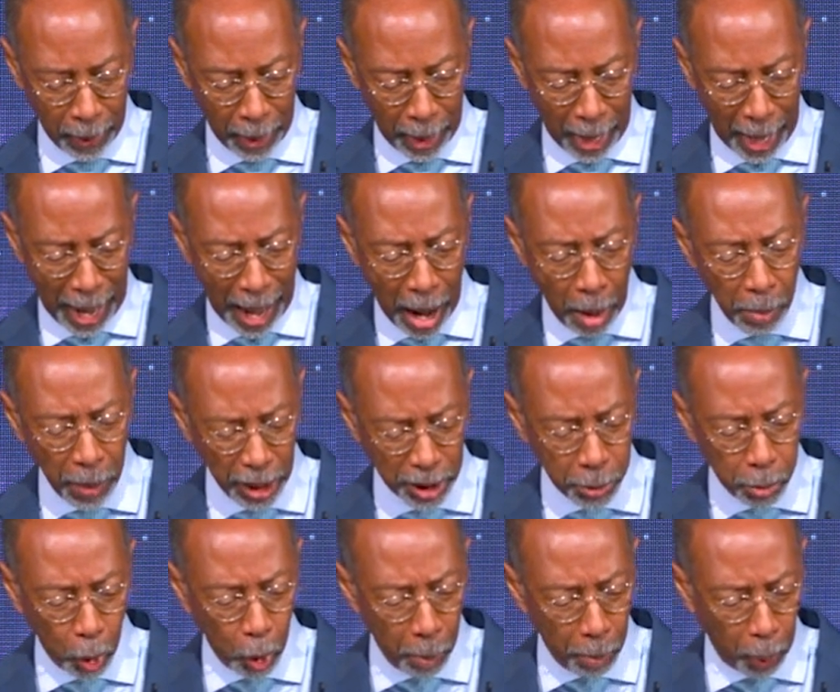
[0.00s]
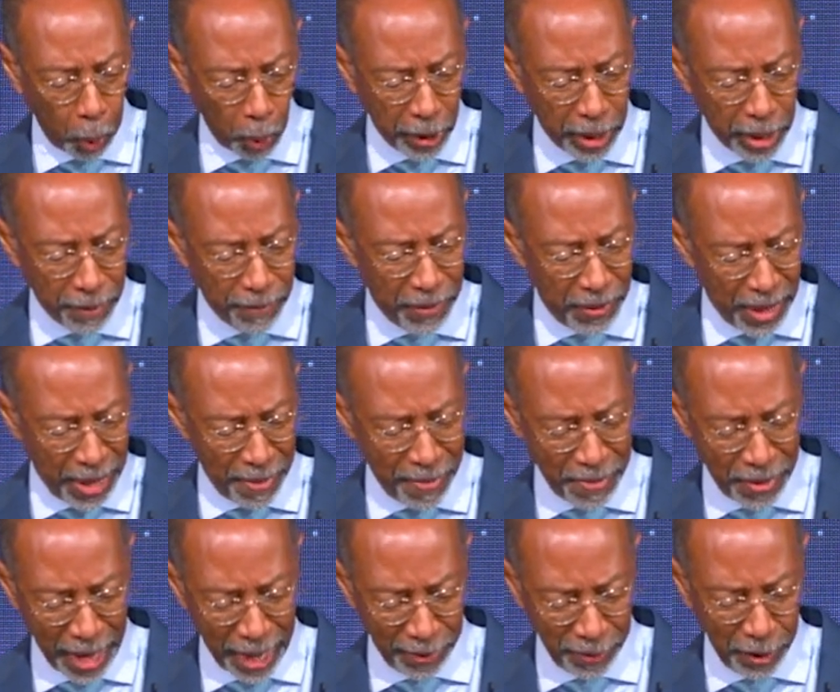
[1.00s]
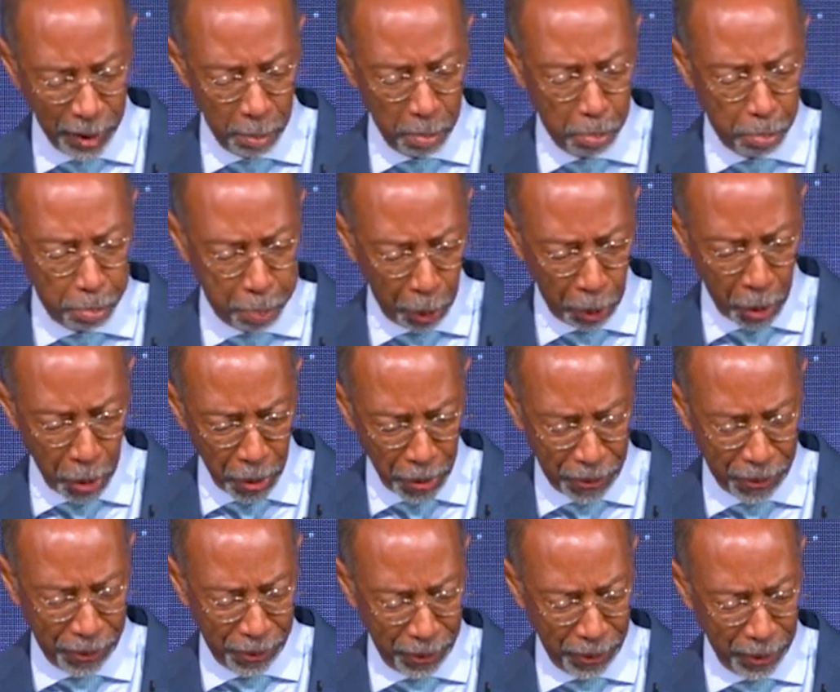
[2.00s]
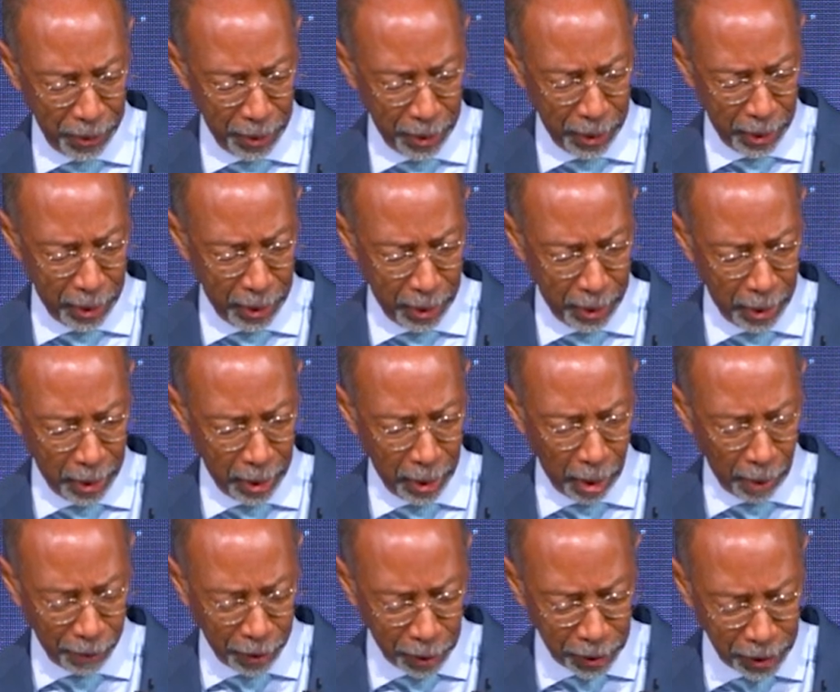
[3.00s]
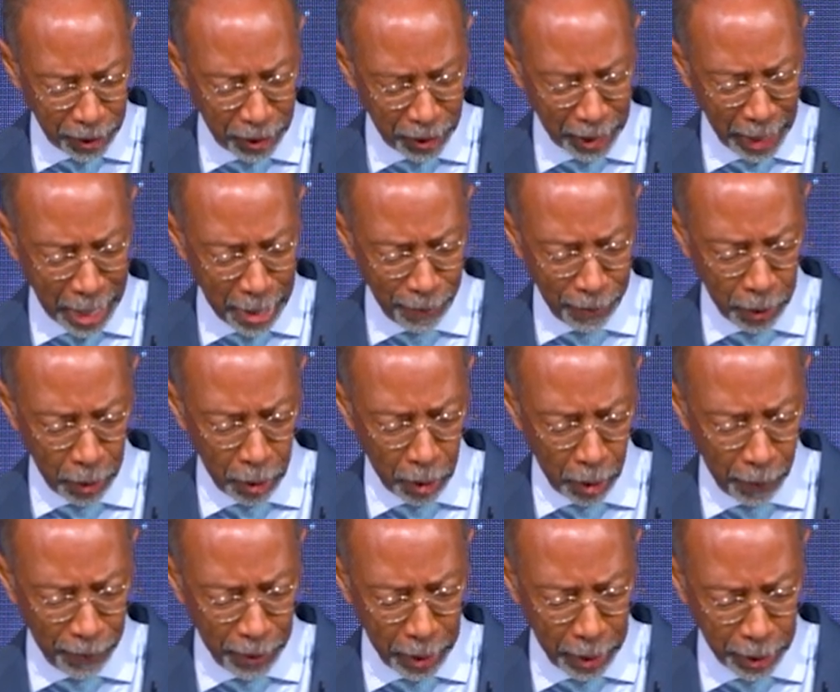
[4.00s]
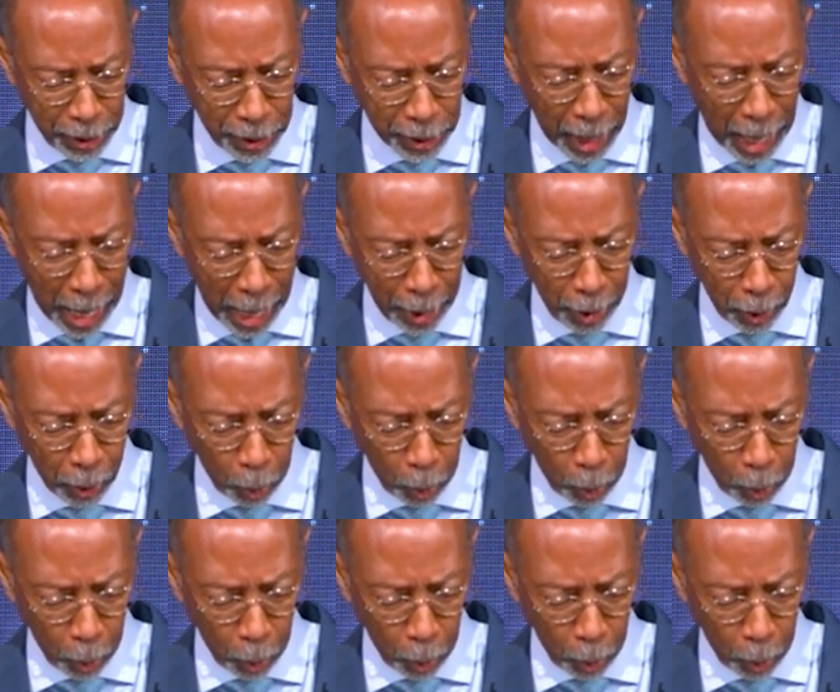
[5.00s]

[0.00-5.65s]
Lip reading: How much more important event than the birth of the Savior of the entire